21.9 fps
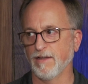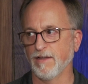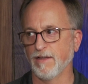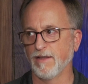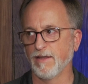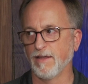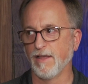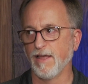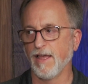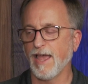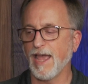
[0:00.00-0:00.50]

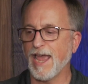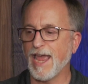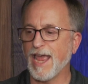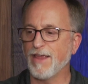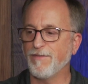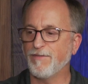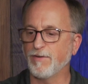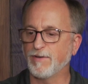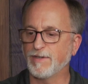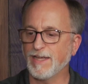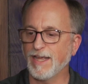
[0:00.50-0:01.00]
Okay. And
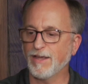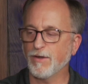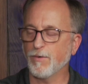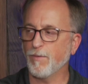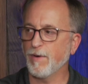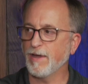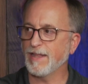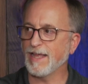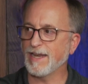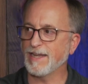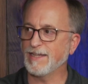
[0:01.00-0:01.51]
if you take
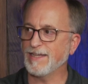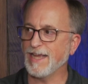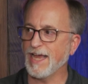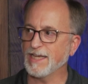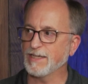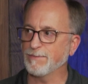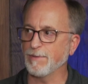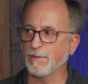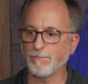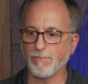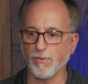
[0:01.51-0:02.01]
away that
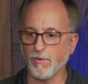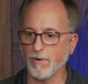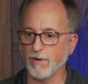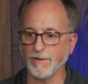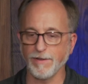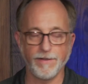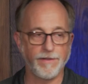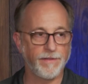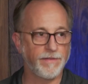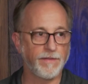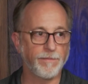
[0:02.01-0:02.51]
attachment point,
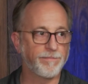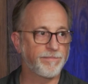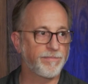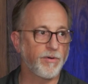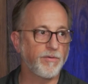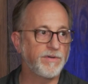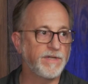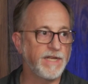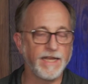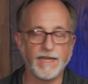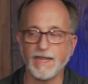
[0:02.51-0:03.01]
the
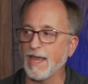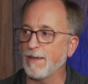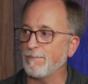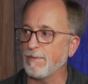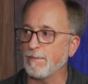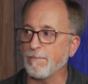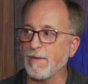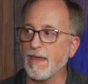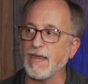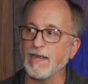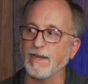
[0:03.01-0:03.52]
protein can't
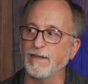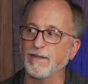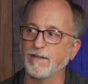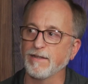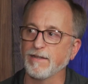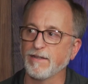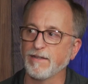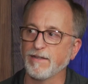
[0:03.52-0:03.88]
be made.